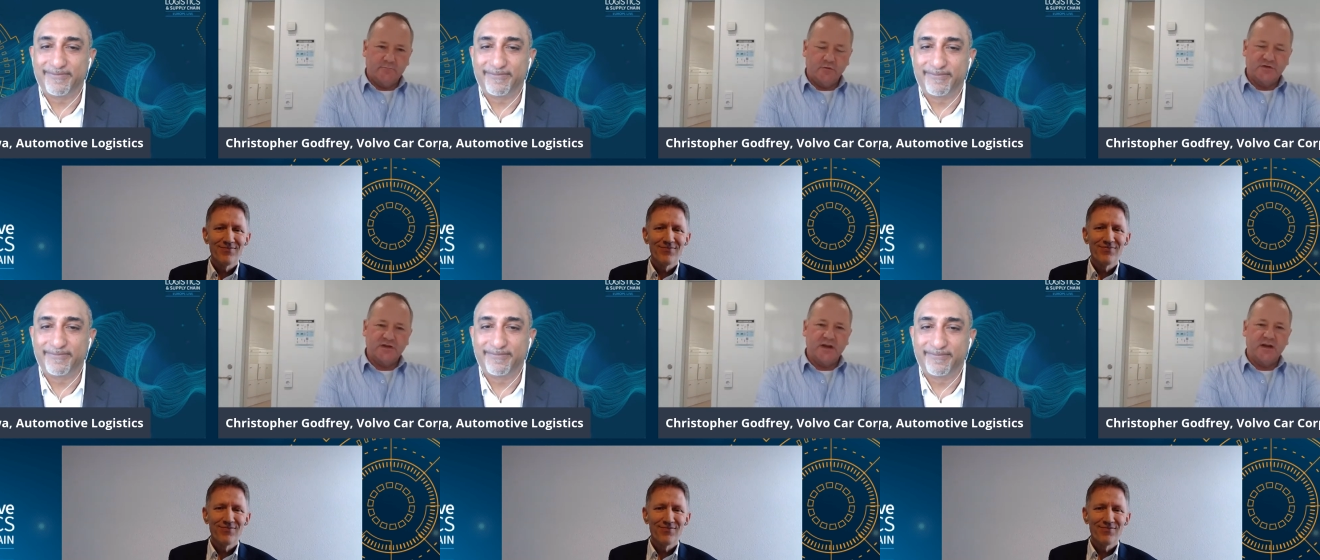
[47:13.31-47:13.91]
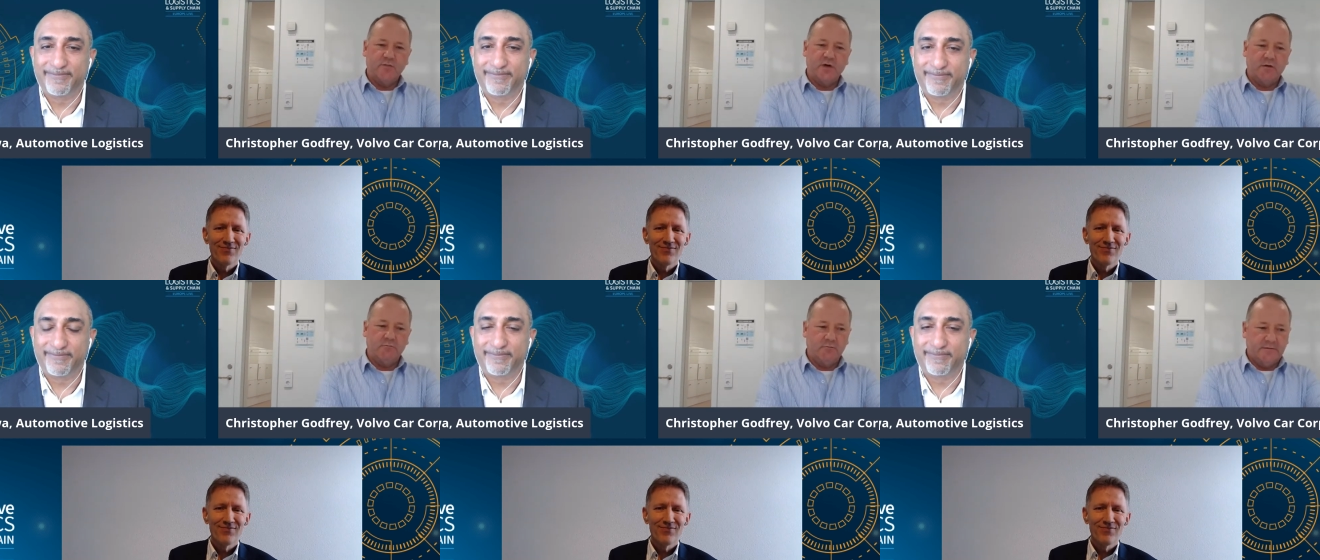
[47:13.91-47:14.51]
Speaker 1: Ruud saying
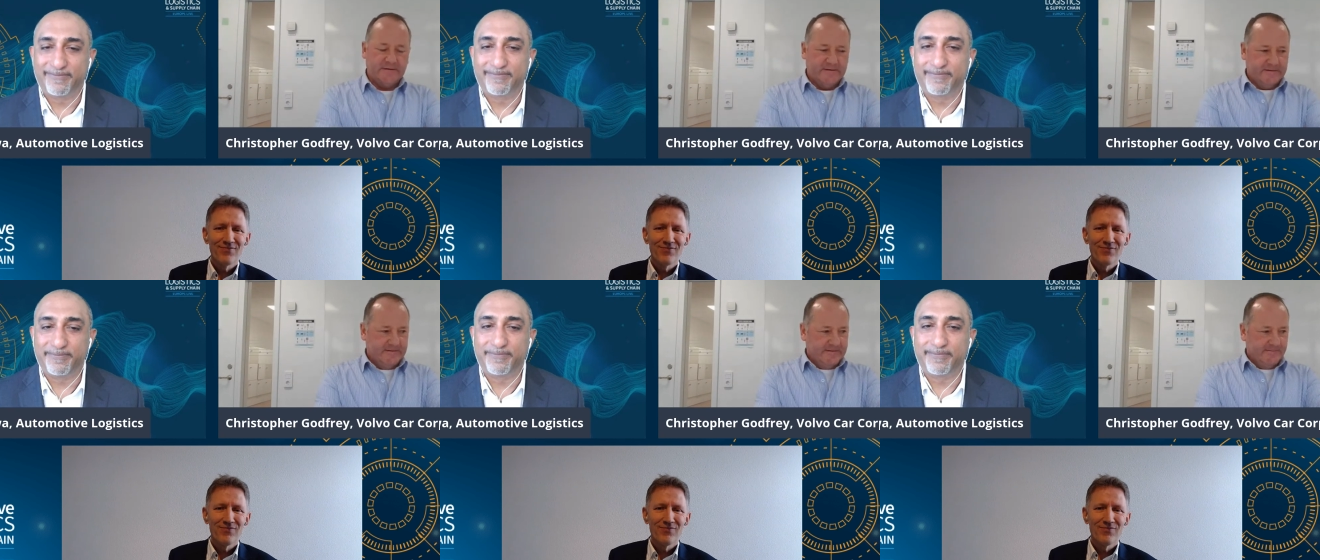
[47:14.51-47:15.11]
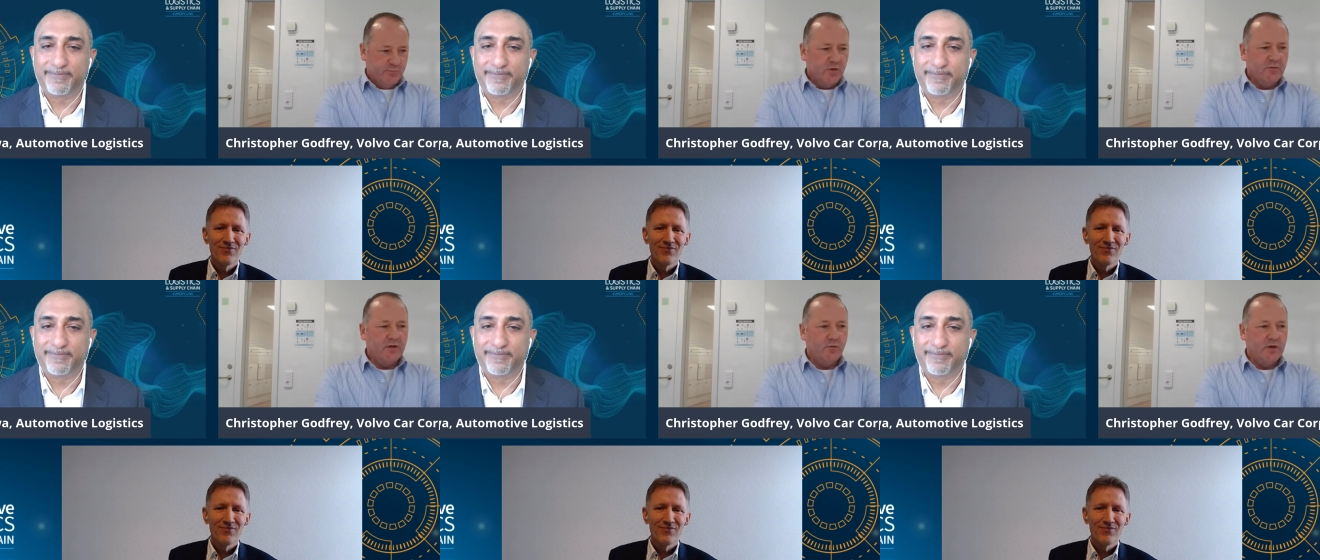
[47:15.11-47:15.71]
about
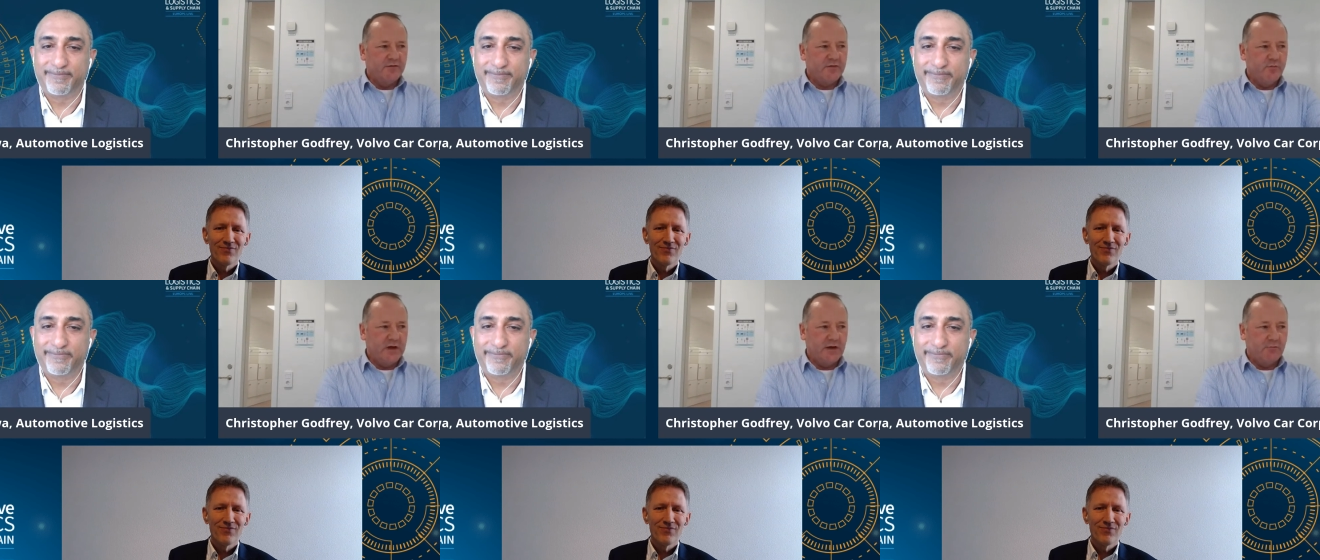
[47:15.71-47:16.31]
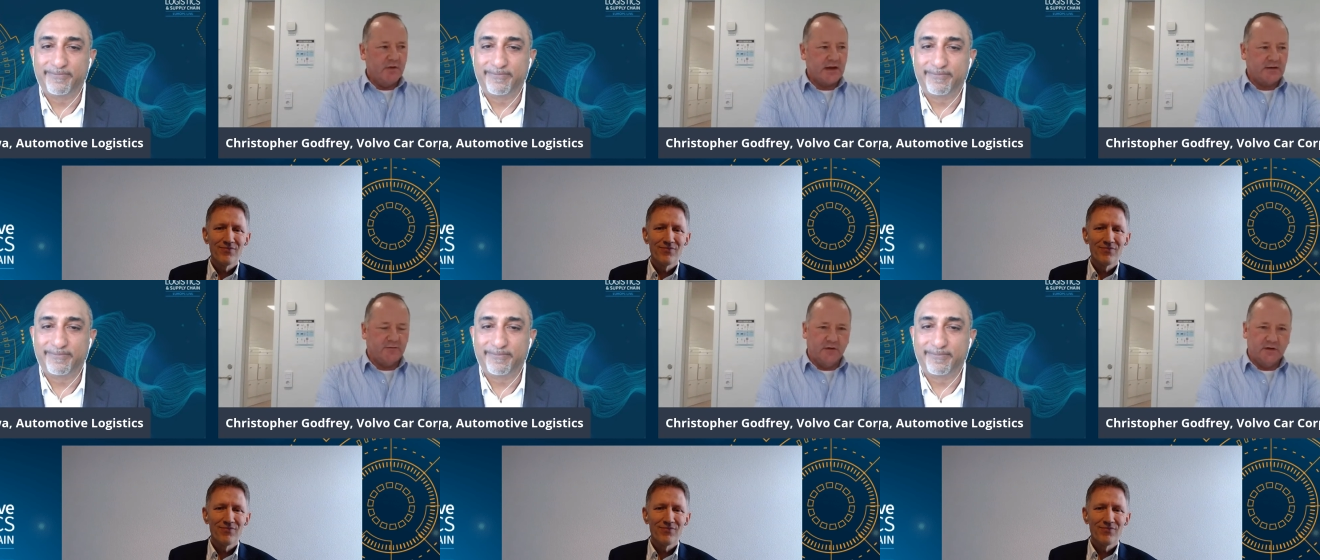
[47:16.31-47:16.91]
moving away from being a
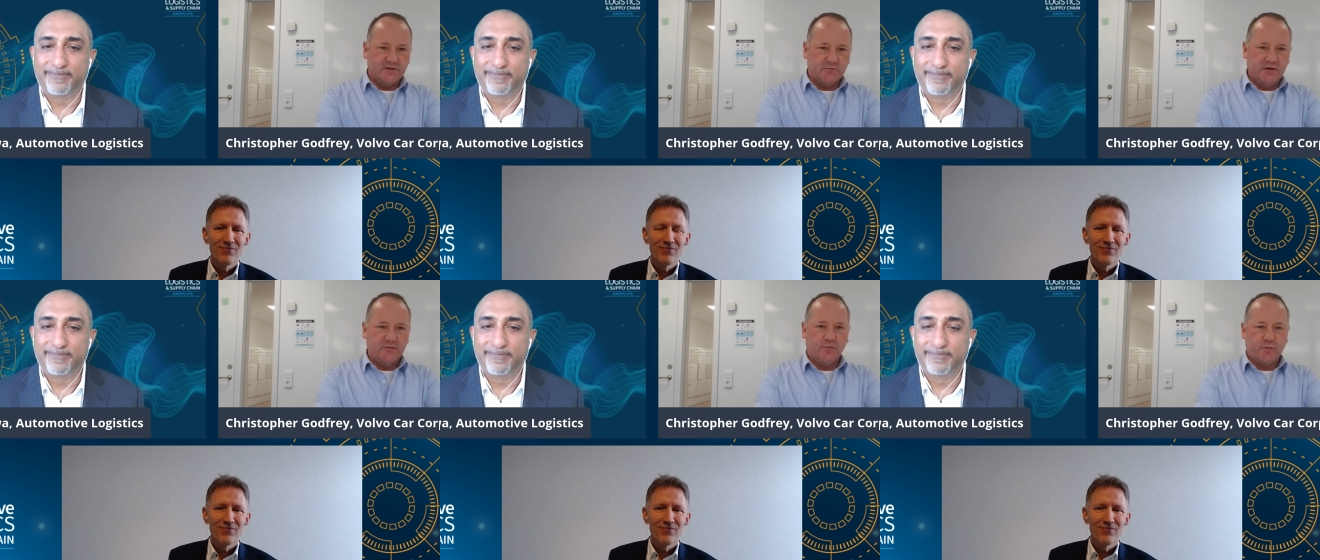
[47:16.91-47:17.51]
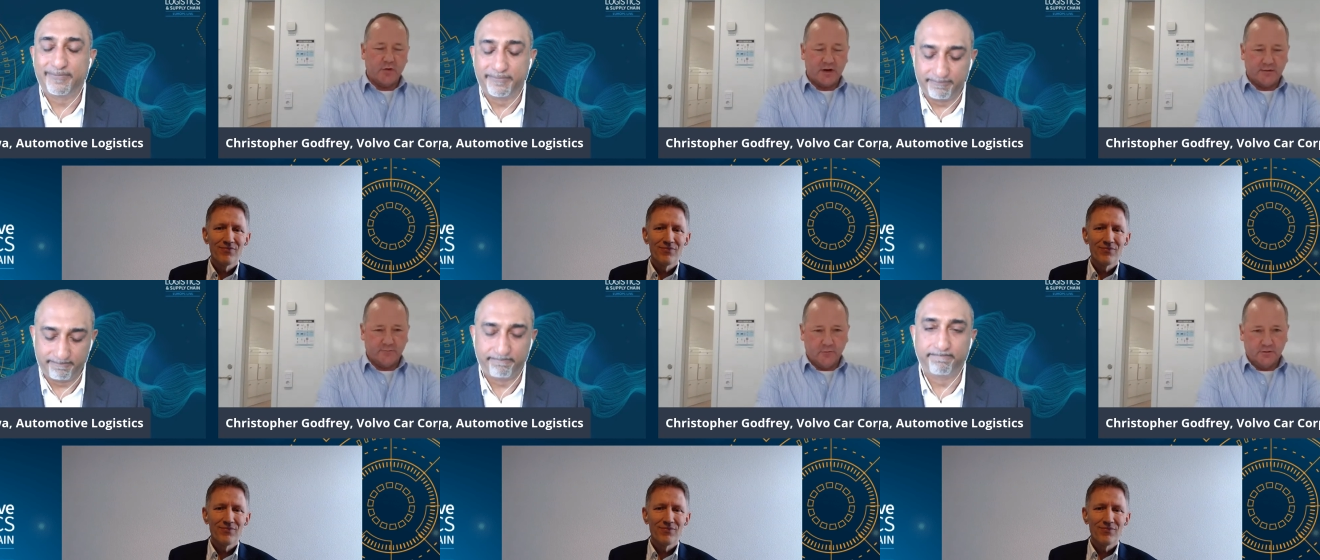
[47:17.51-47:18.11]
reactive industry to a
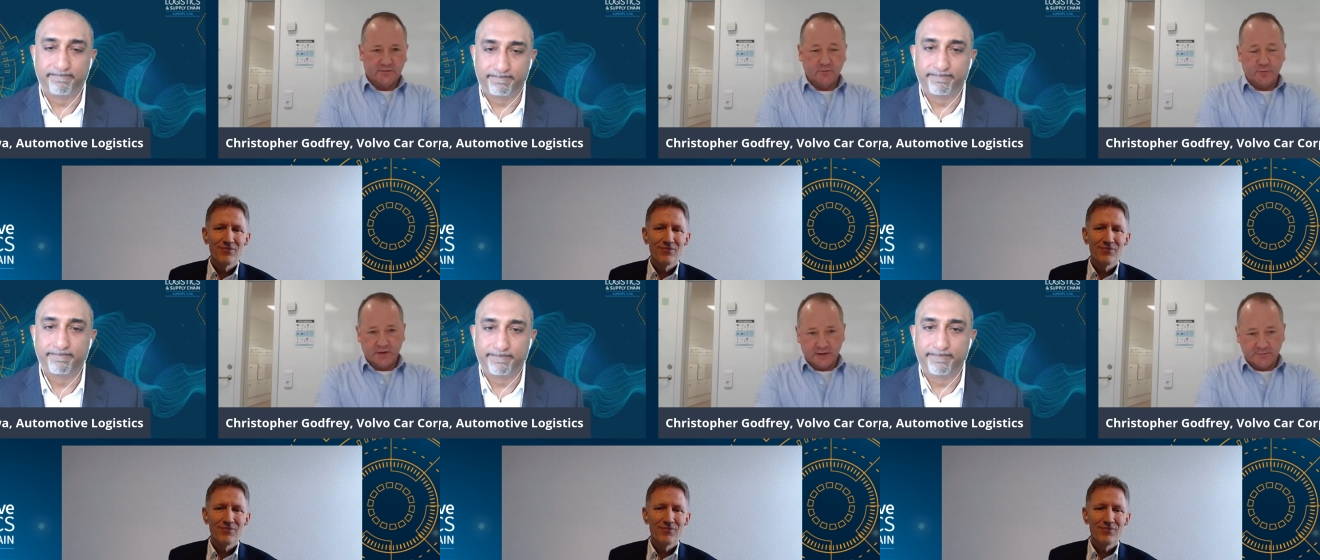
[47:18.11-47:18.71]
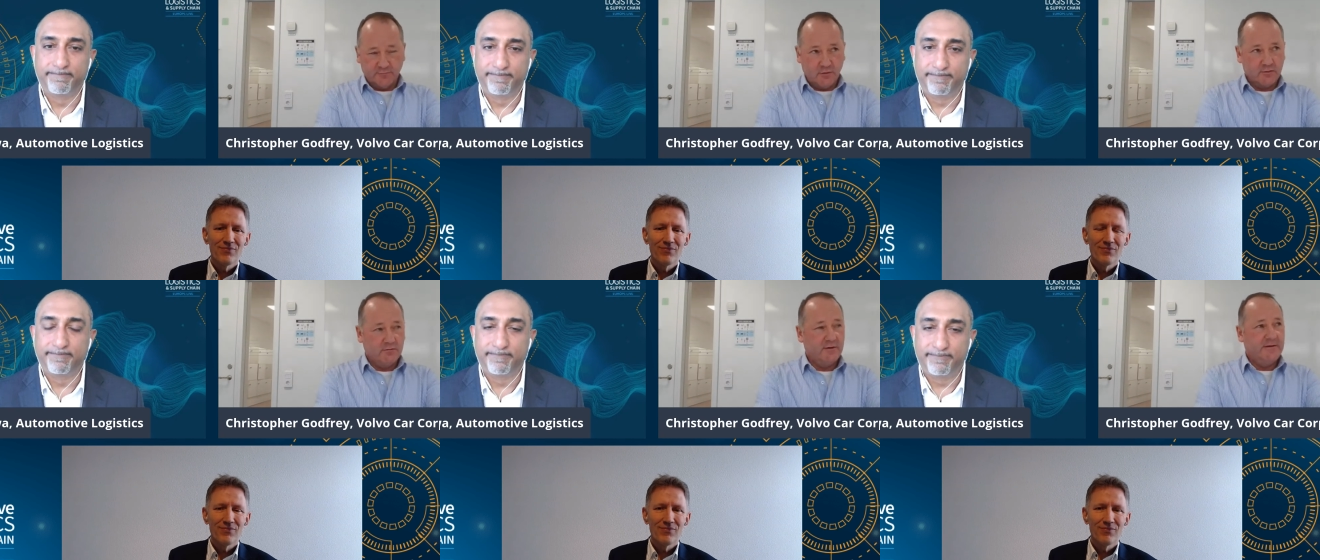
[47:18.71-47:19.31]
proactive one to a predictive one.